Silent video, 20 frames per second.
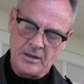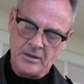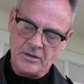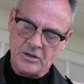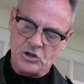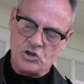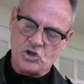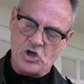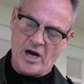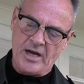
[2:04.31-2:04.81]
The
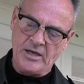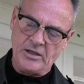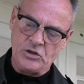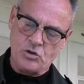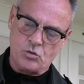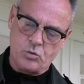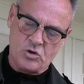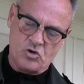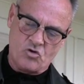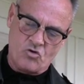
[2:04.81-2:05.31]
change
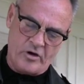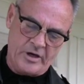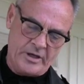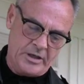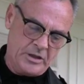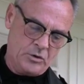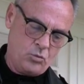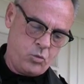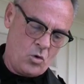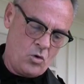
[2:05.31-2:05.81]
was
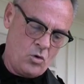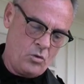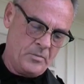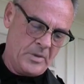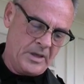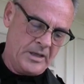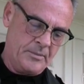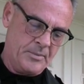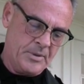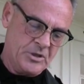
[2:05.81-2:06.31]
greeted
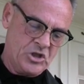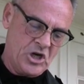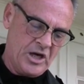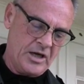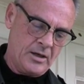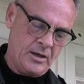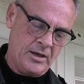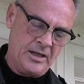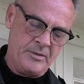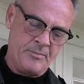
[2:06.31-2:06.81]
warmly,
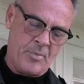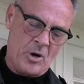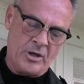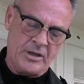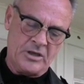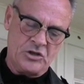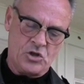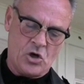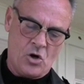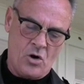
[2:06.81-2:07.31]
particularly by
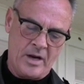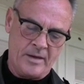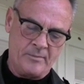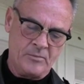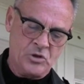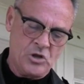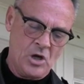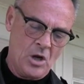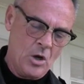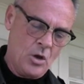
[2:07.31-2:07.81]
the
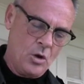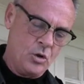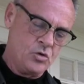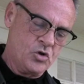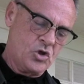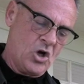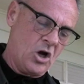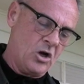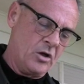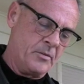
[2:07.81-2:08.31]
Times, whose
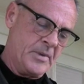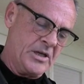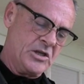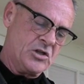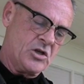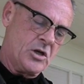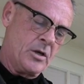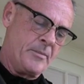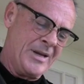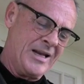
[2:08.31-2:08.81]

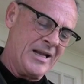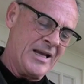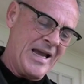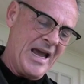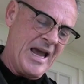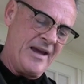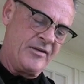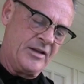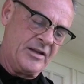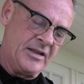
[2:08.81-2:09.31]
columnist Camilla
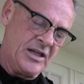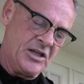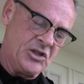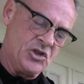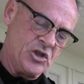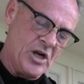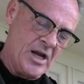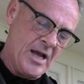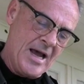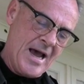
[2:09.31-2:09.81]

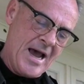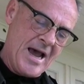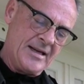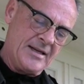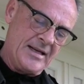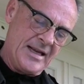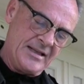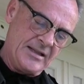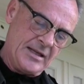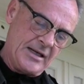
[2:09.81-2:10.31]
Cavendish had
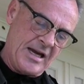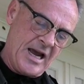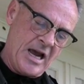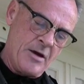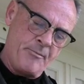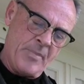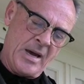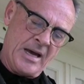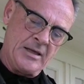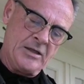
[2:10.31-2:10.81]
led the
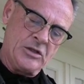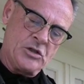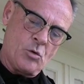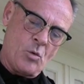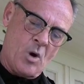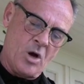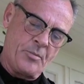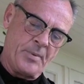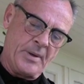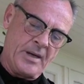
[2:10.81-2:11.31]
campaign to
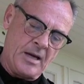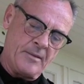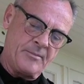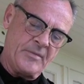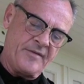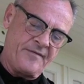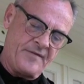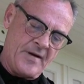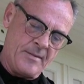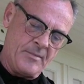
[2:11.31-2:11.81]
open up the
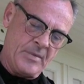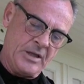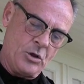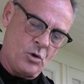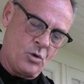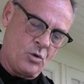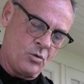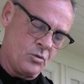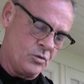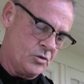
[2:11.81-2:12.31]
family
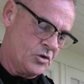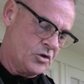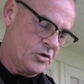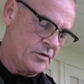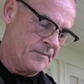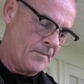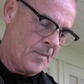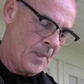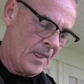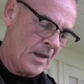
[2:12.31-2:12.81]
courts,
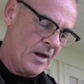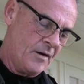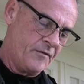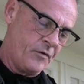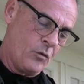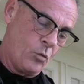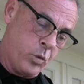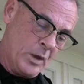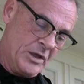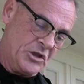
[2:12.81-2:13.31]

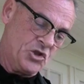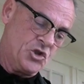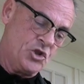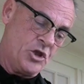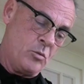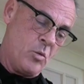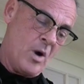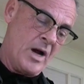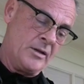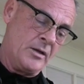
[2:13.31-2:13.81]
for which she
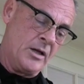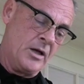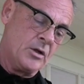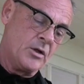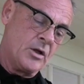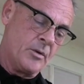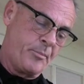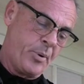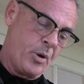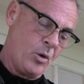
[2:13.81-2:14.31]
won
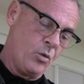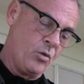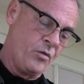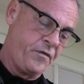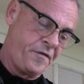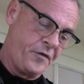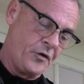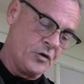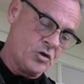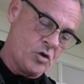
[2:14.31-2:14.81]
the Paul
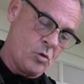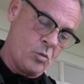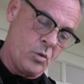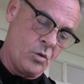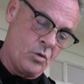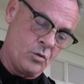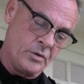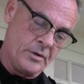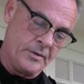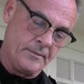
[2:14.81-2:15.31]
Foot
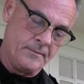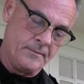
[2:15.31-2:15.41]
Award.